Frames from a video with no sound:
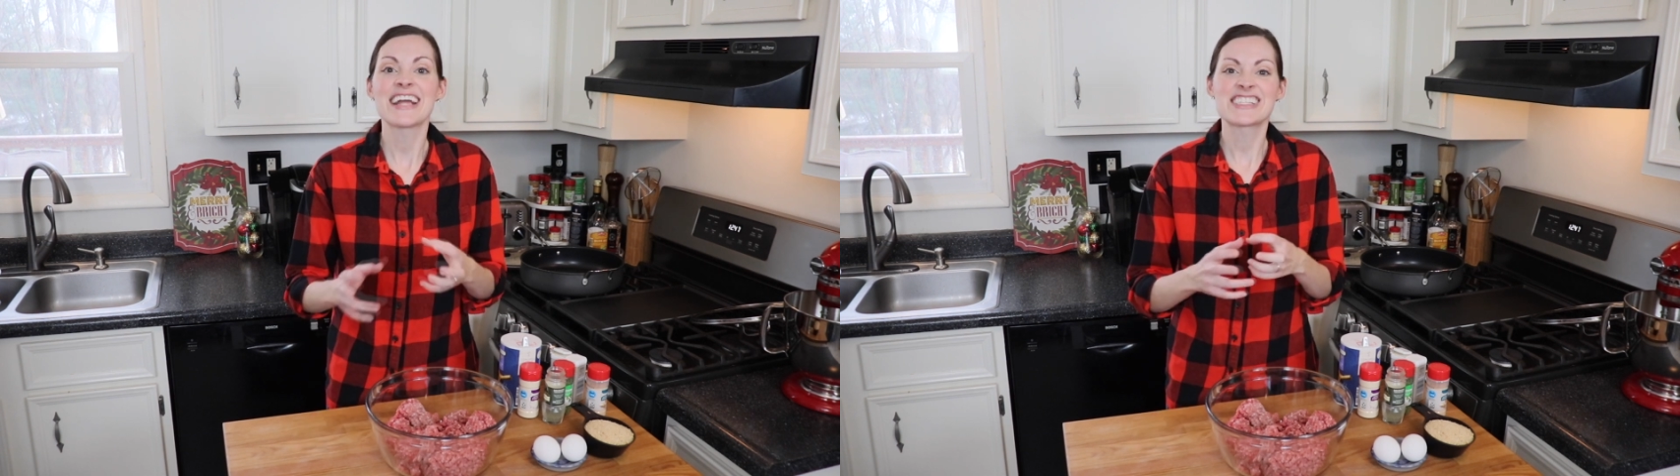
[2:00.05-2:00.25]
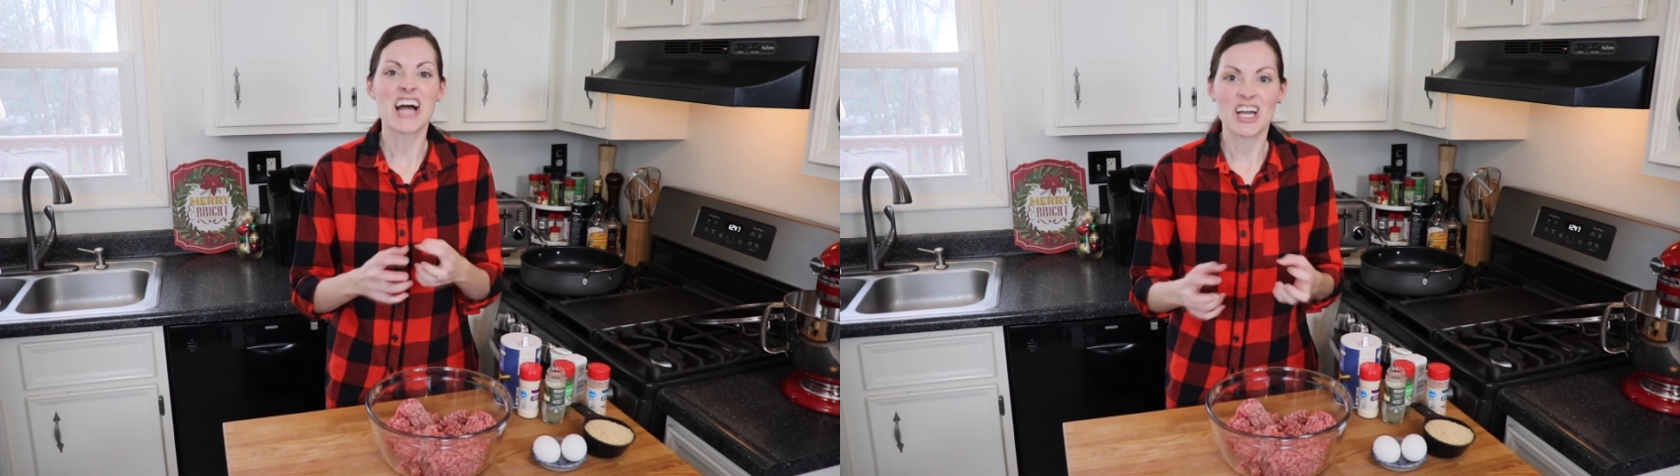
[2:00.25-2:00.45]

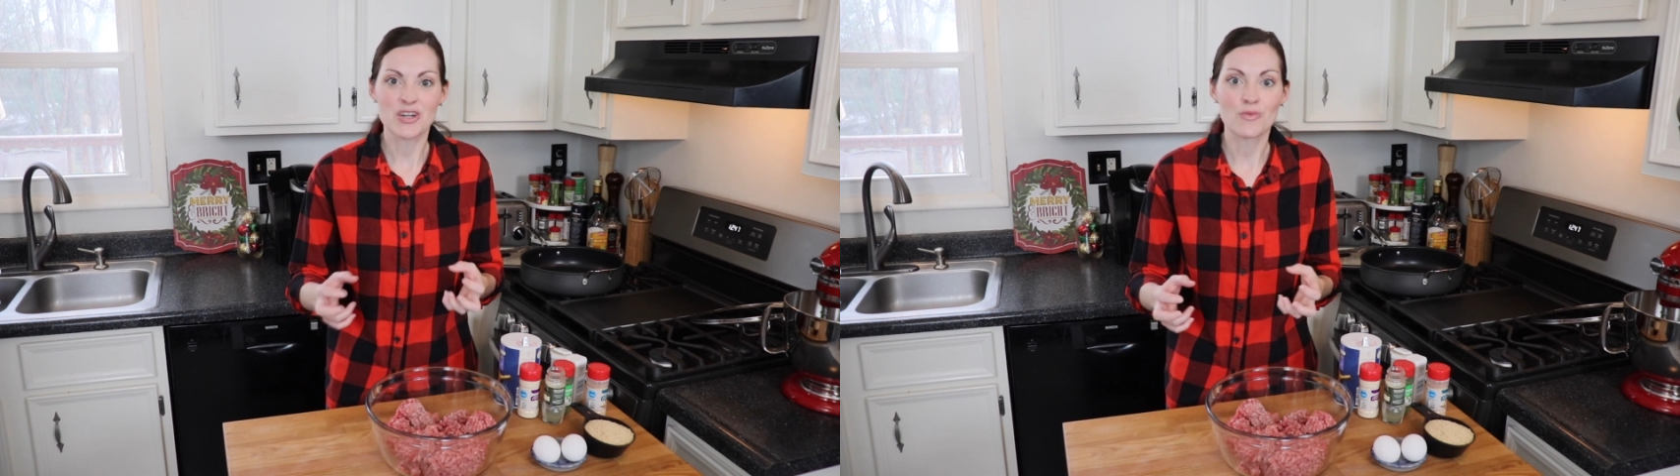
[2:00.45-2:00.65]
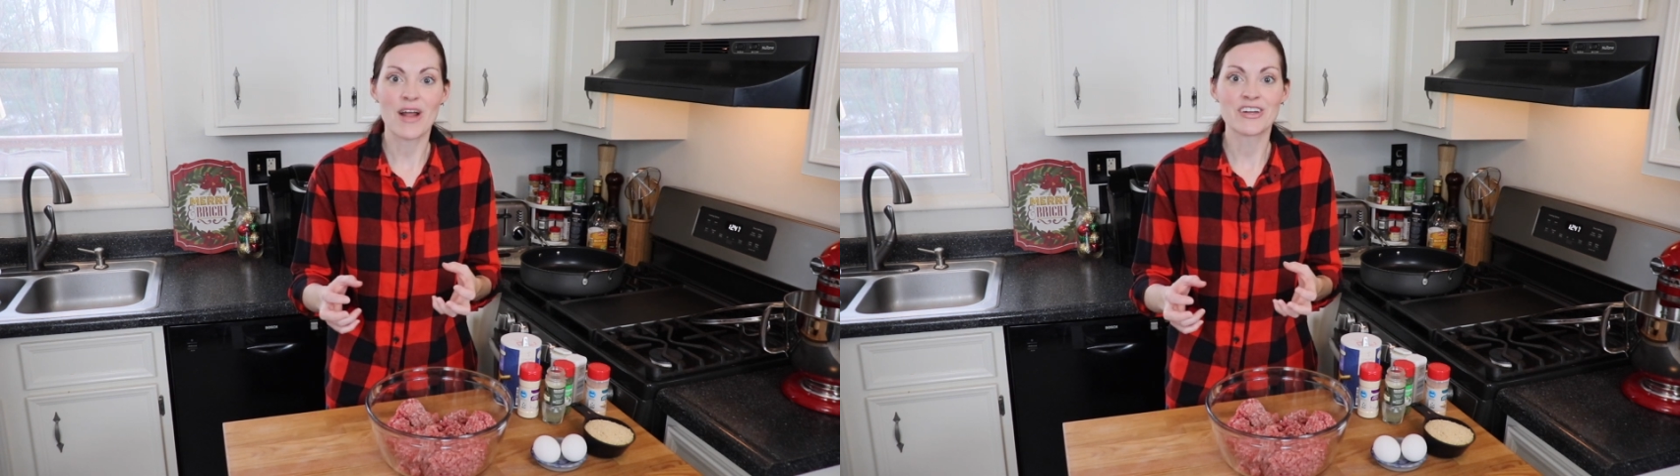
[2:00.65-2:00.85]
it's not
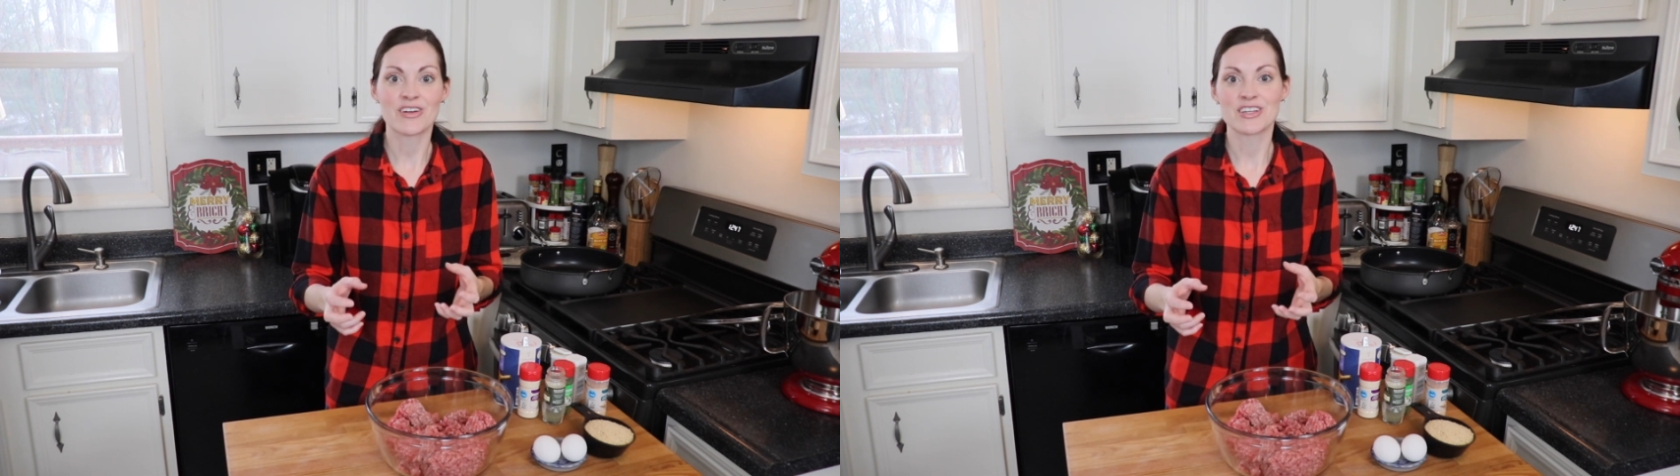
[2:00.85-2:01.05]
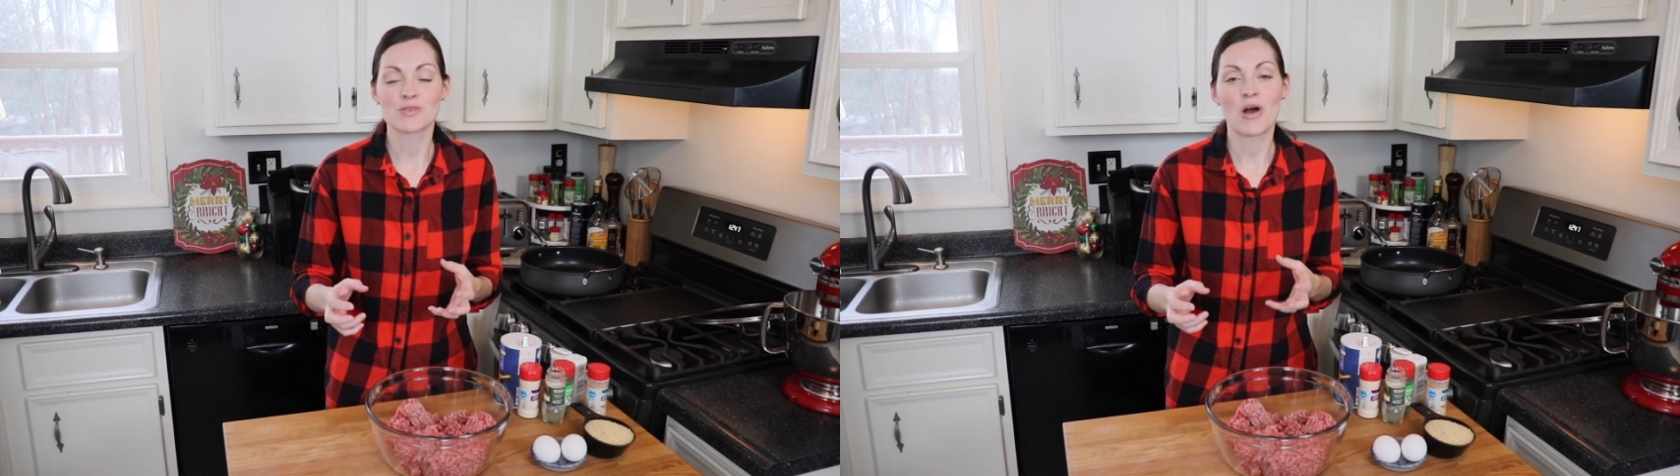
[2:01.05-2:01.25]
gonna
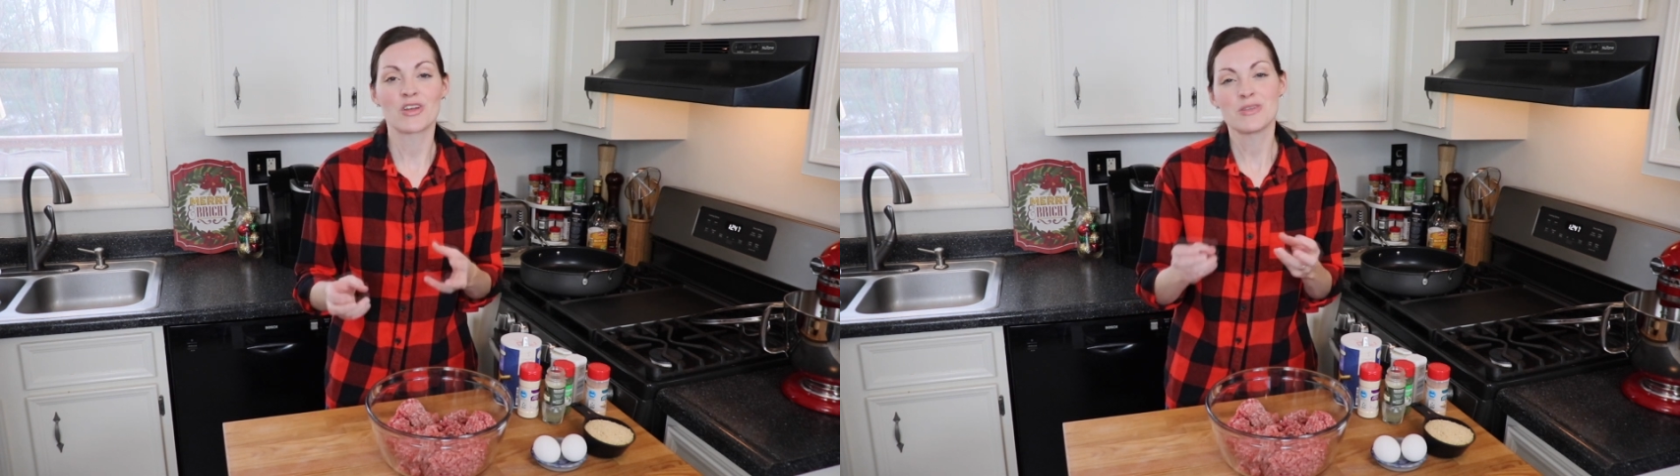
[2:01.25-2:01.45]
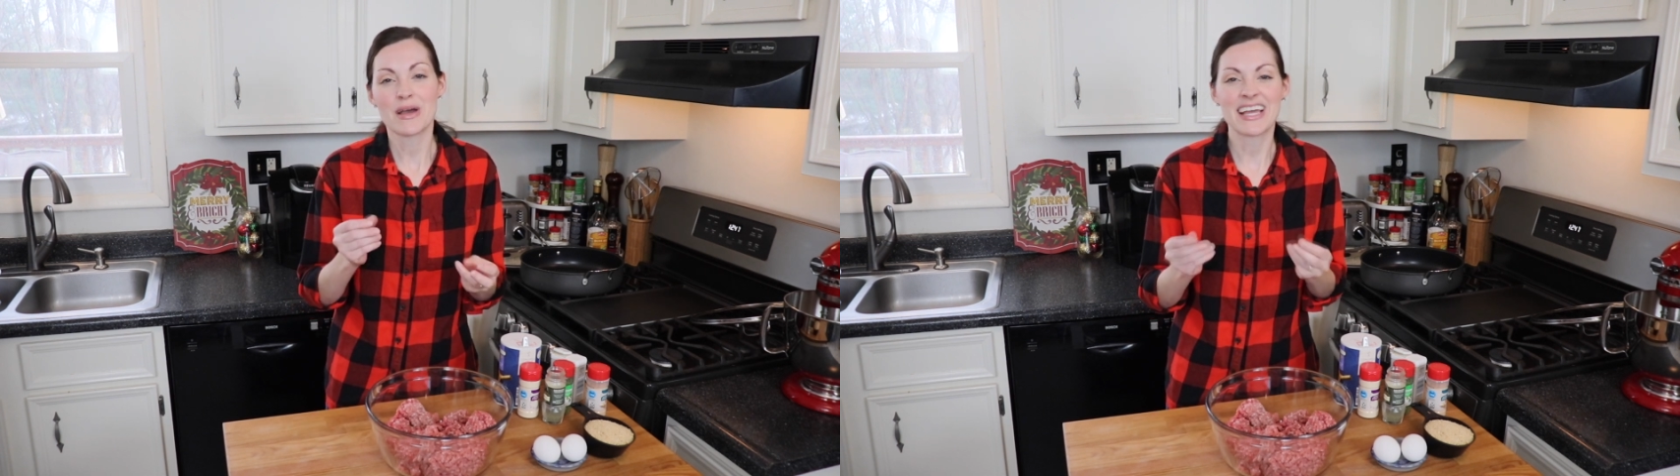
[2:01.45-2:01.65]
render as well
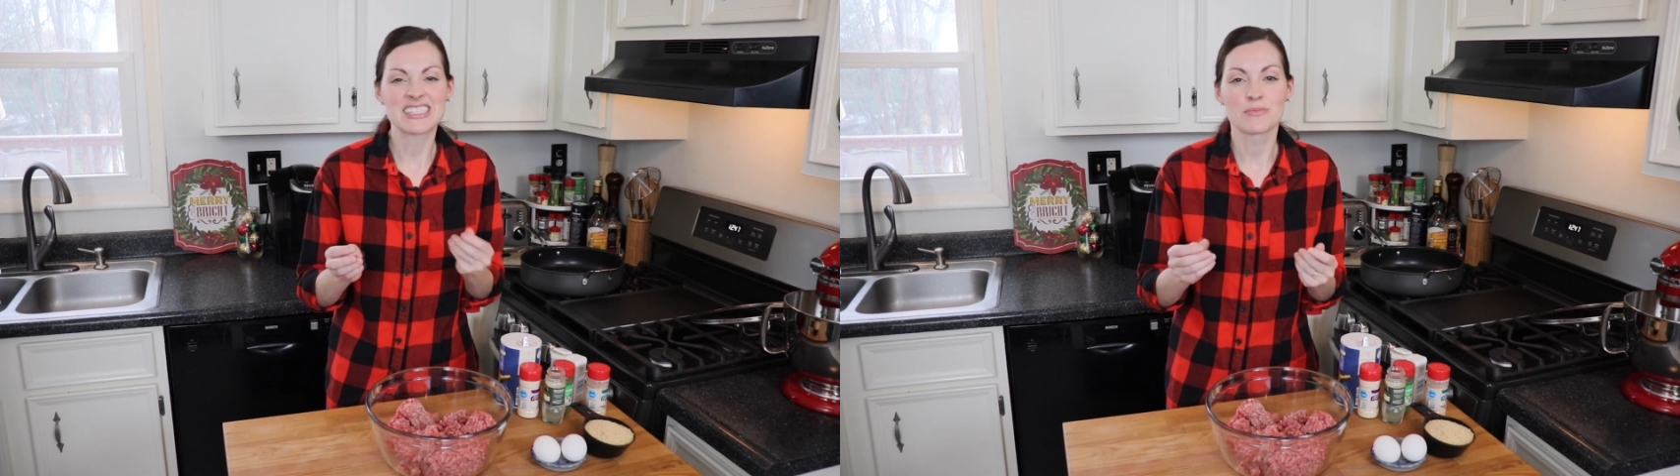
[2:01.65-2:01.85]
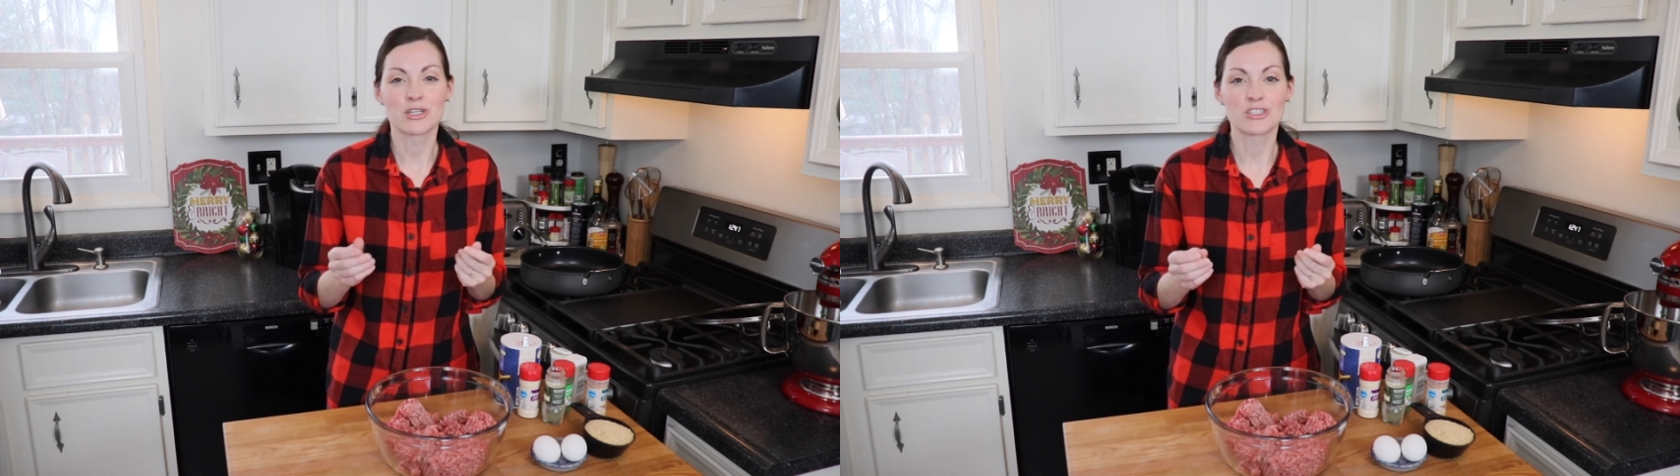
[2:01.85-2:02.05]
and you might
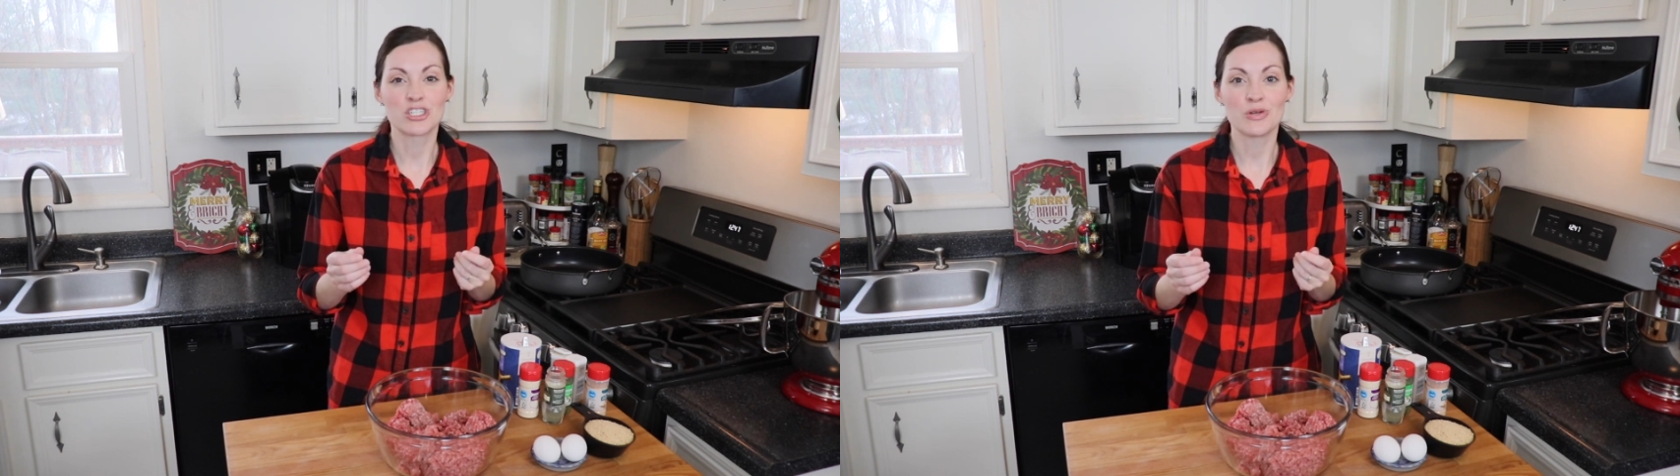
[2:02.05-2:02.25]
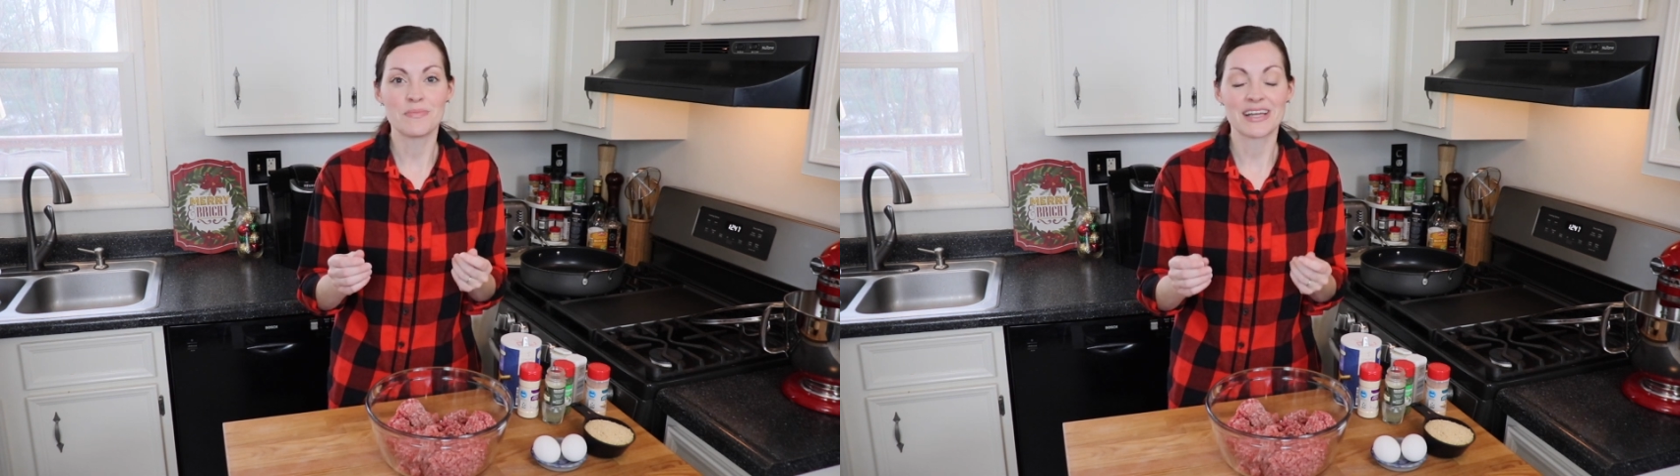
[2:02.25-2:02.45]
get some little
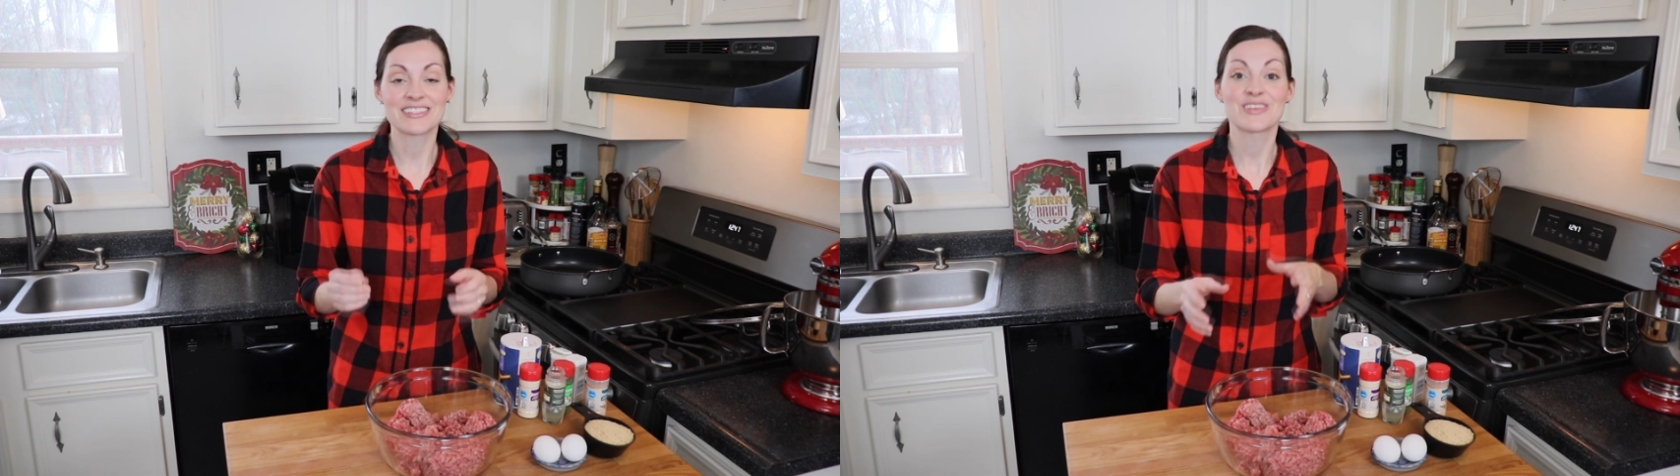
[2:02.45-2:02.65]
chewy bits.